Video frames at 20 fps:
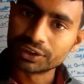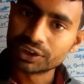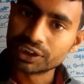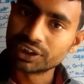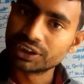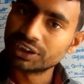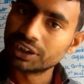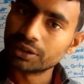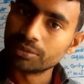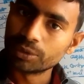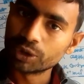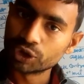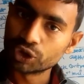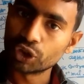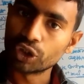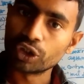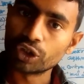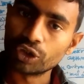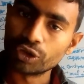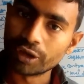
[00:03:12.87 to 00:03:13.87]
sustained
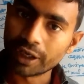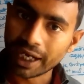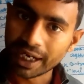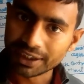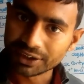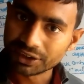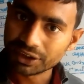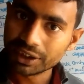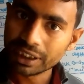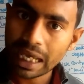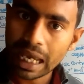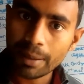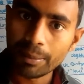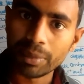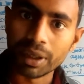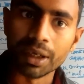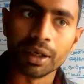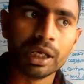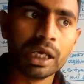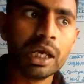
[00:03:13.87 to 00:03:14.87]
muscle contraction
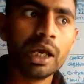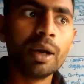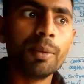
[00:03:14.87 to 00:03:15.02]
happen.